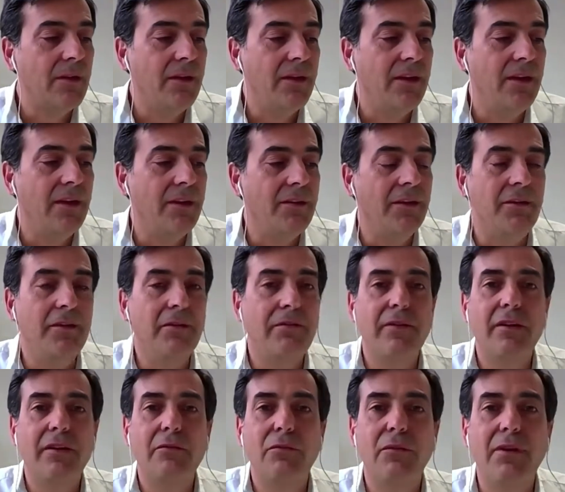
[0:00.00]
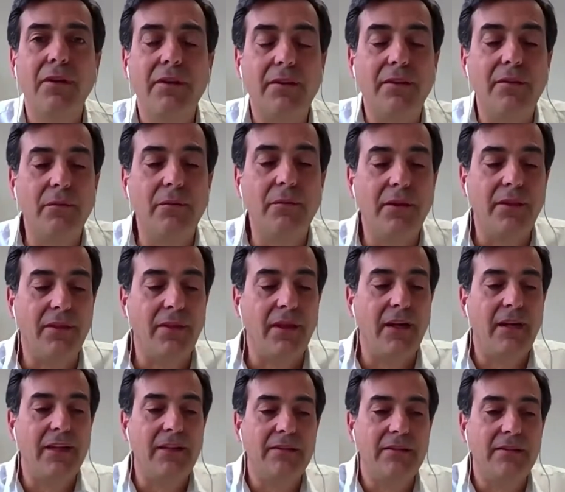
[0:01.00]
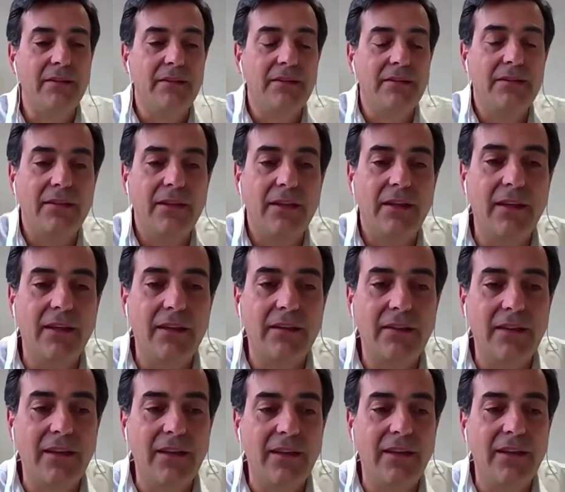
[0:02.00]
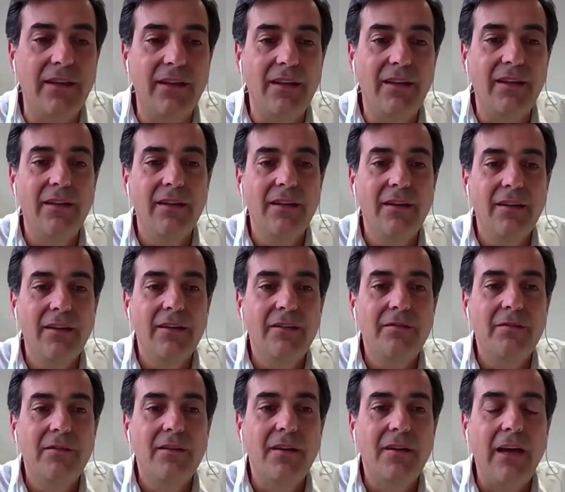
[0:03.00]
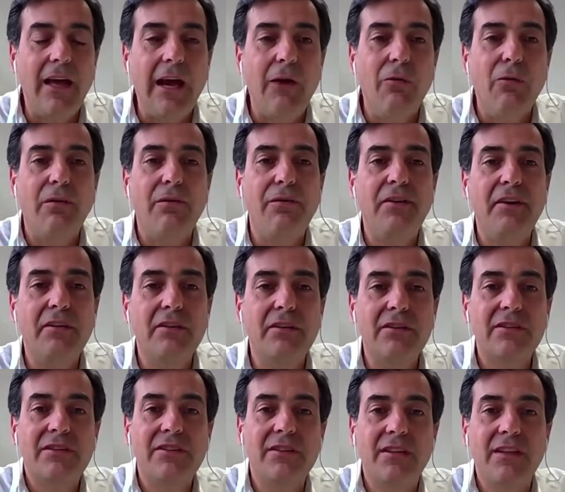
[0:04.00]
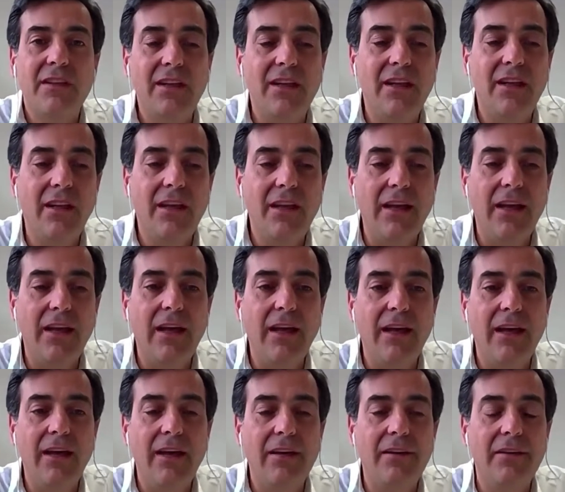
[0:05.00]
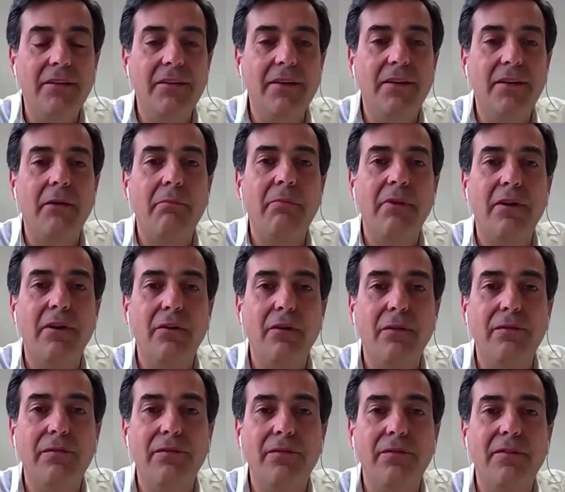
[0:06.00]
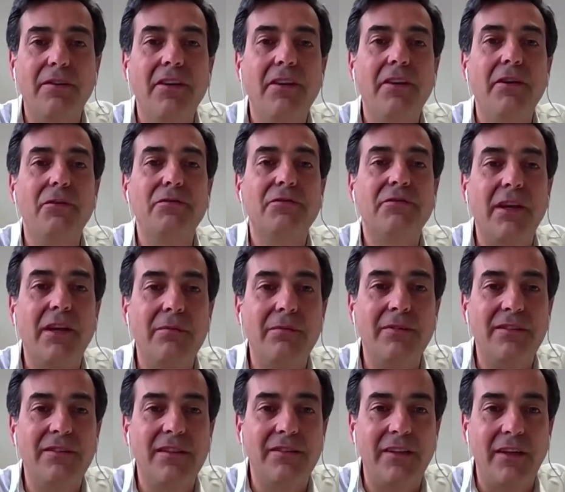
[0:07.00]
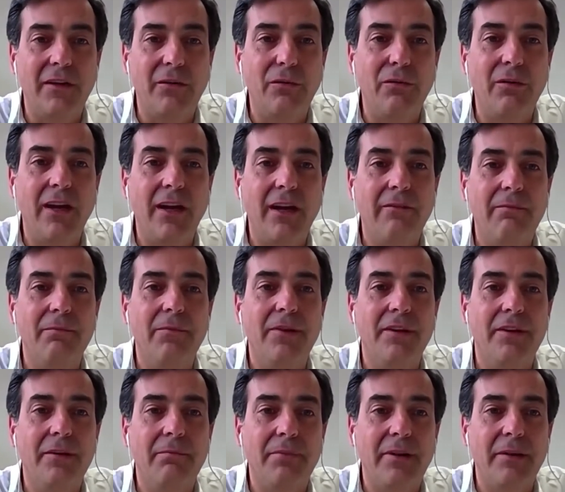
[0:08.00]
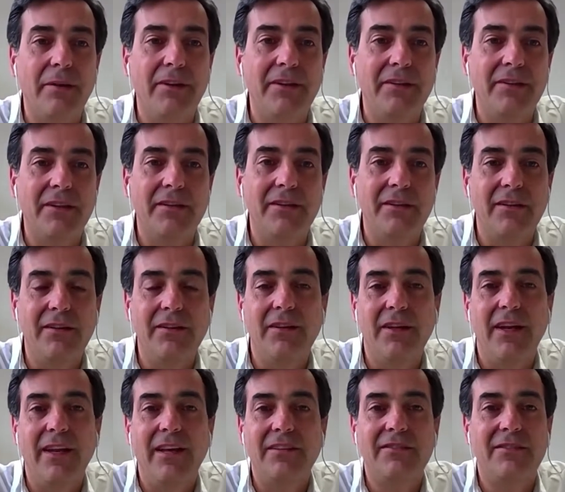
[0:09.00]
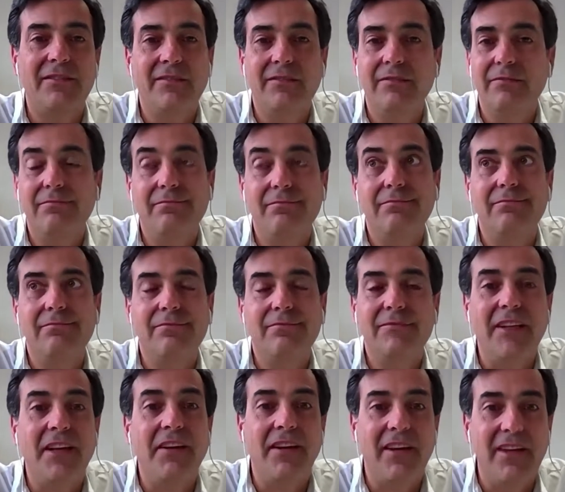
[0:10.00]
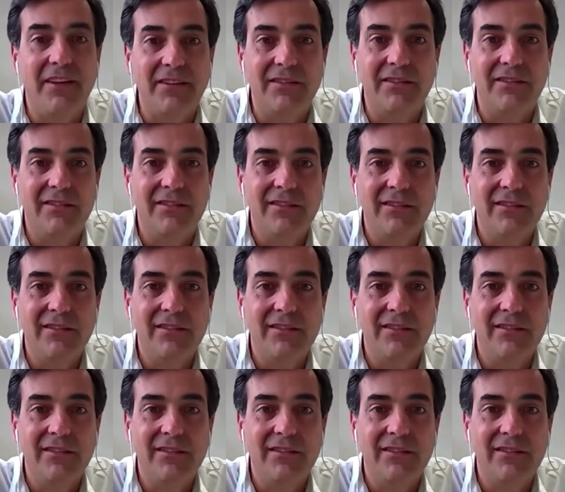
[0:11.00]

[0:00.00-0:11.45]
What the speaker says: The difference with us is that our figures are in the number of new services that we have been implemented in the last 10 days.